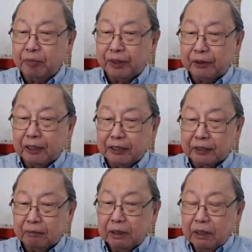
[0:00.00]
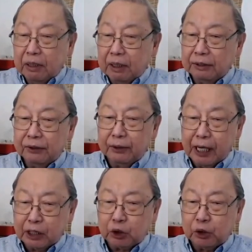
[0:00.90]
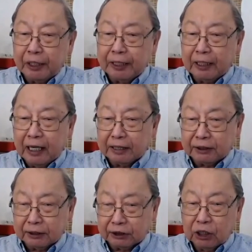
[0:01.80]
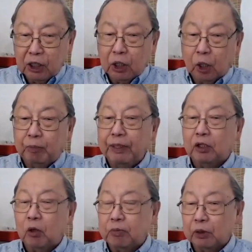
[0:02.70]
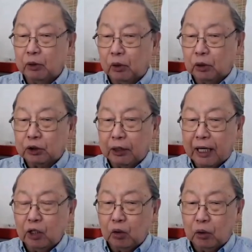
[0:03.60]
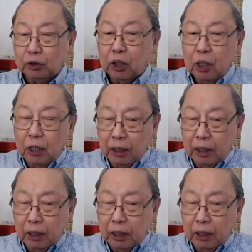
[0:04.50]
imperialism and the reactionary classes of big compradores, landlords,